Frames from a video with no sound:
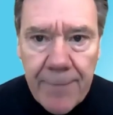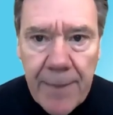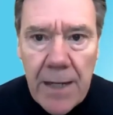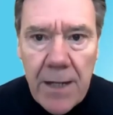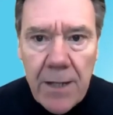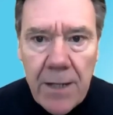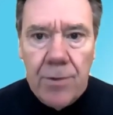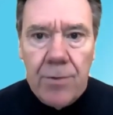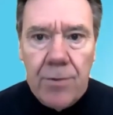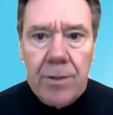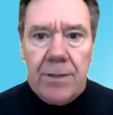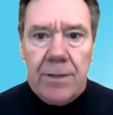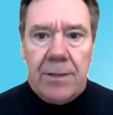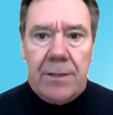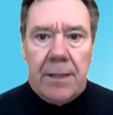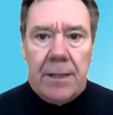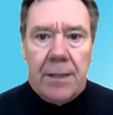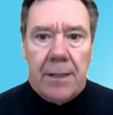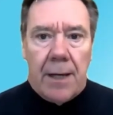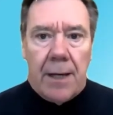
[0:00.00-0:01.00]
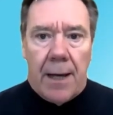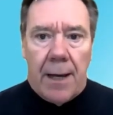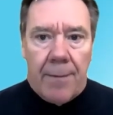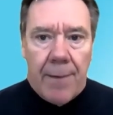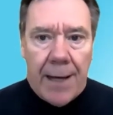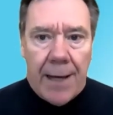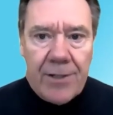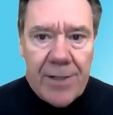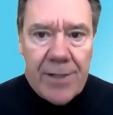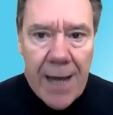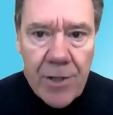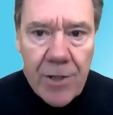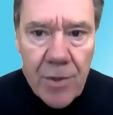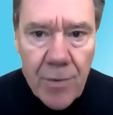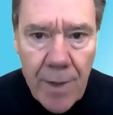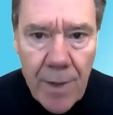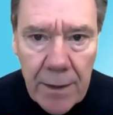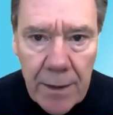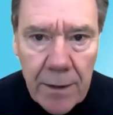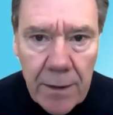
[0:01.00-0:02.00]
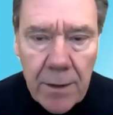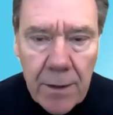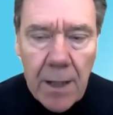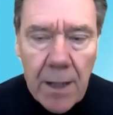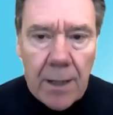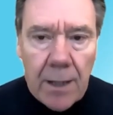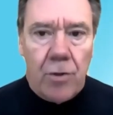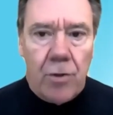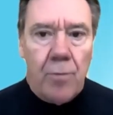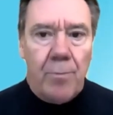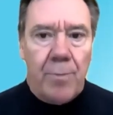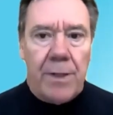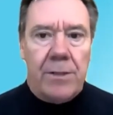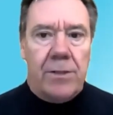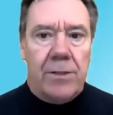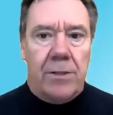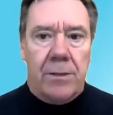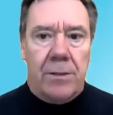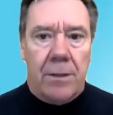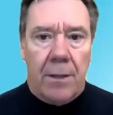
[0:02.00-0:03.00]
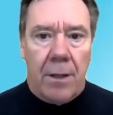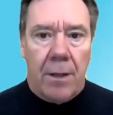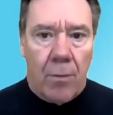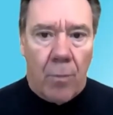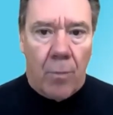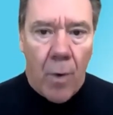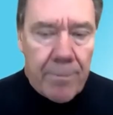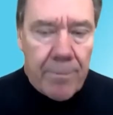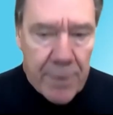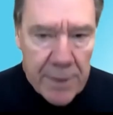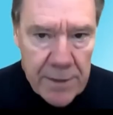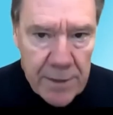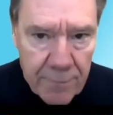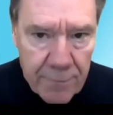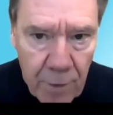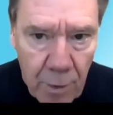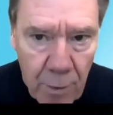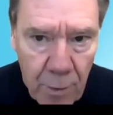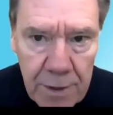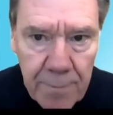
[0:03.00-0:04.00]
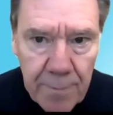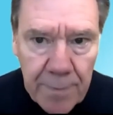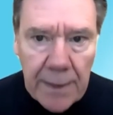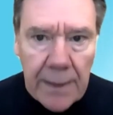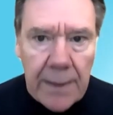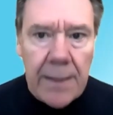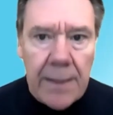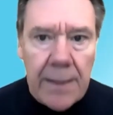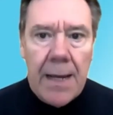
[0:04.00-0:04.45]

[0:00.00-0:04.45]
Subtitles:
You can see I saturated two pieces, or one piece of OSB,